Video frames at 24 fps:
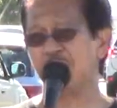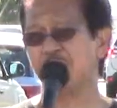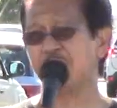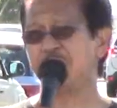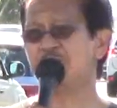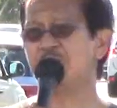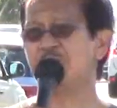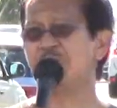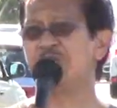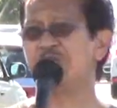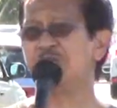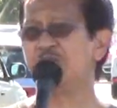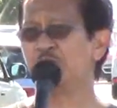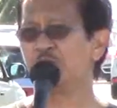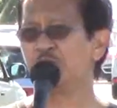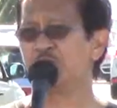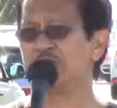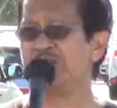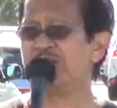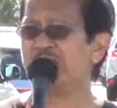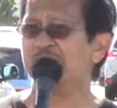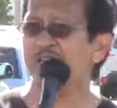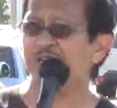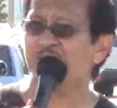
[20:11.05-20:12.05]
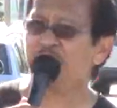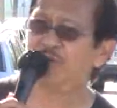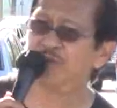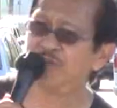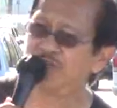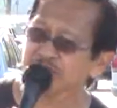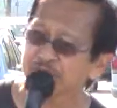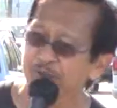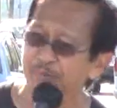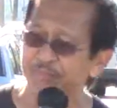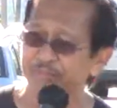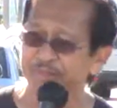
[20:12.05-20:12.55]
We don't need to kill or
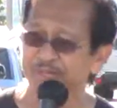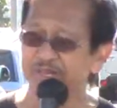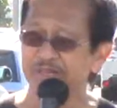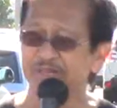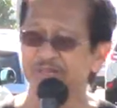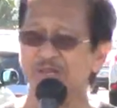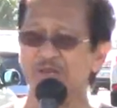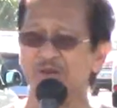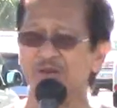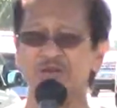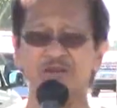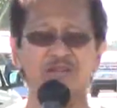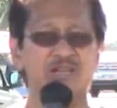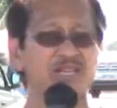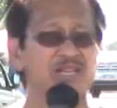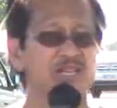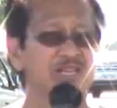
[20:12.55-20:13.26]
something, you know.